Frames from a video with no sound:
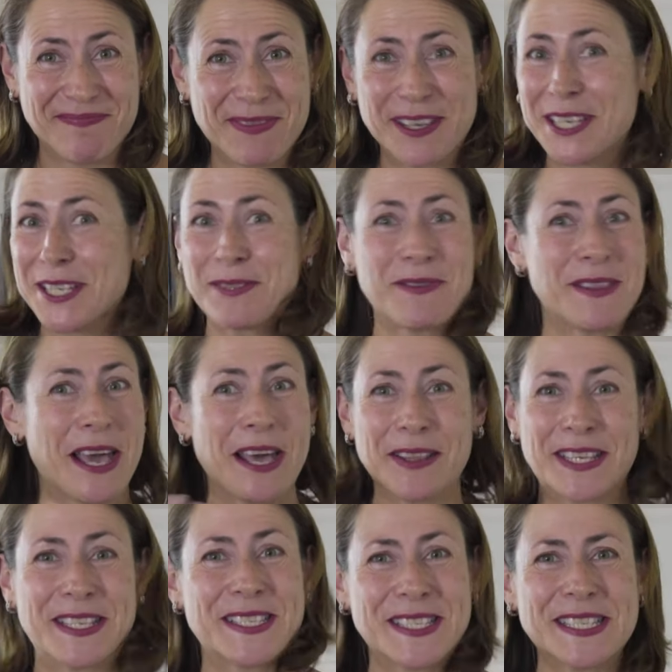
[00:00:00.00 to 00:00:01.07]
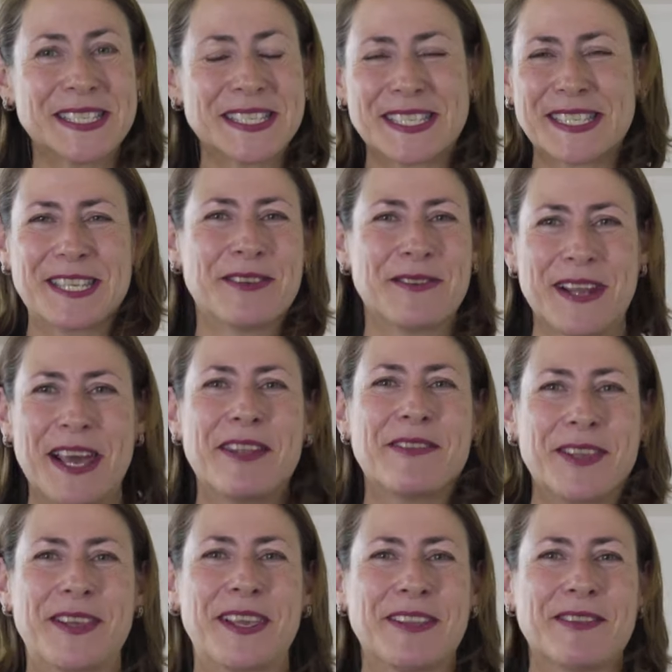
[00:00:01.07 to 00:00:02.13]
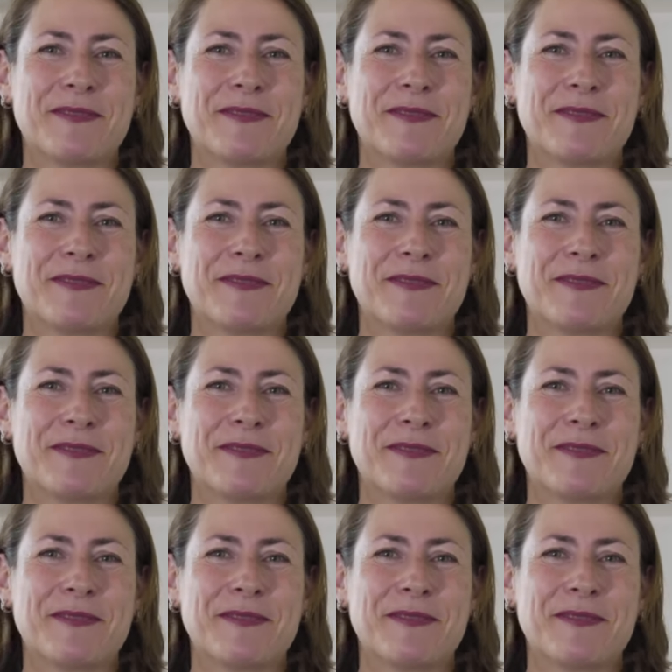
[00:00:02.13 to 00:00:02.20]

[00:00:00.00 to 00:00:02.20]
because without consistency you're not you